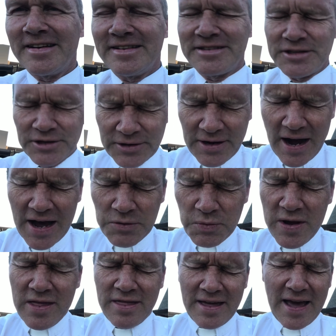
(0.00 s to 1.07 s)
Dear God,
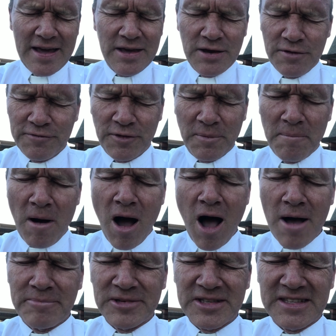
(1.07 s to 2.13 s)
we thank you for
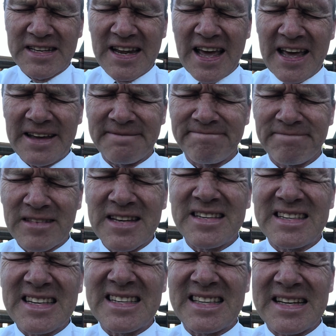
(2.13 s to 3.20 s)
moms today. This
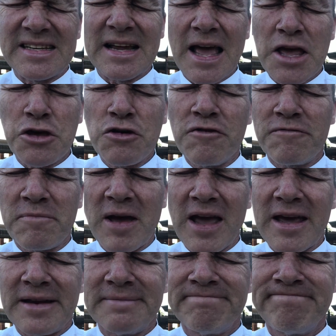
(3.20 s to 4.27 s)
is the day you've
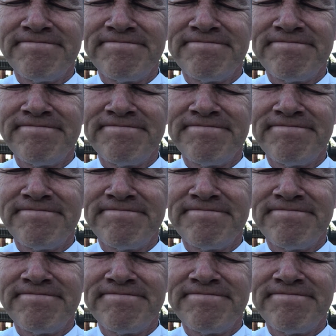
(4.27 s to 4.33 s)
made.